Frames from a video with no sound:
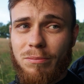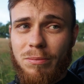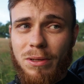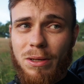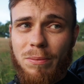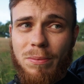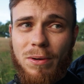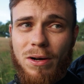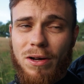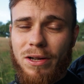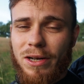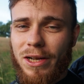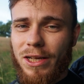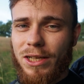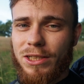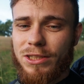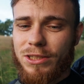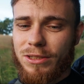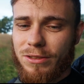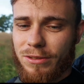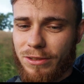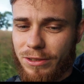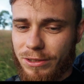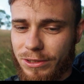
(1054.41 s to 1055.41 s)
be a part of
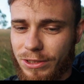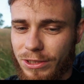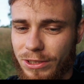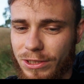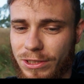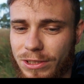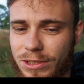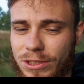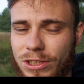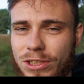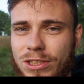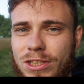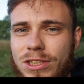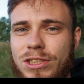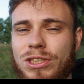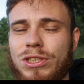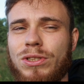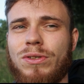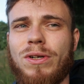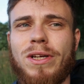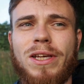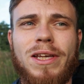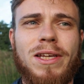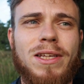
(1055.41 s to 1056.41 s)
nature and just just
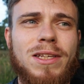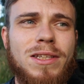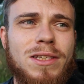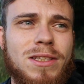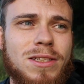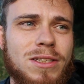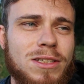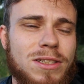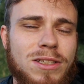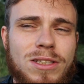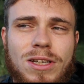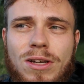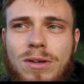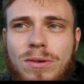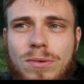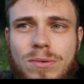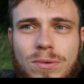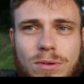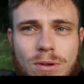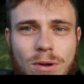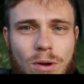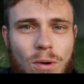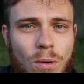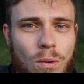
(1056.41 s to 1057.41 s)
enjoy it it's so
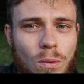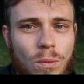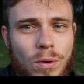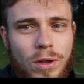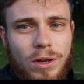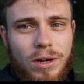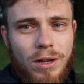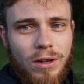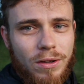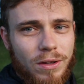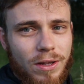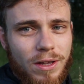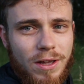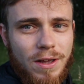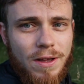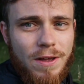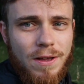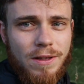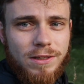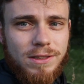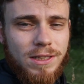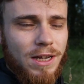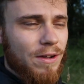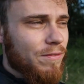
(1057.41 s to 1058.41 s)
cool you know
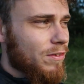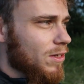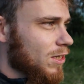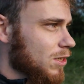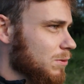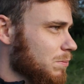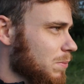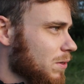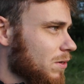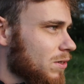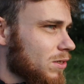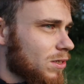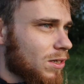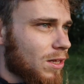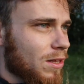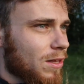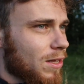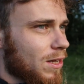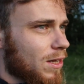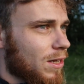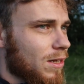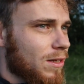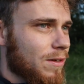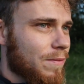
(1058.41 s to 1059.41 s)
to have an experience like
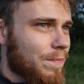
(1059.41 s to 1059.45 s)
that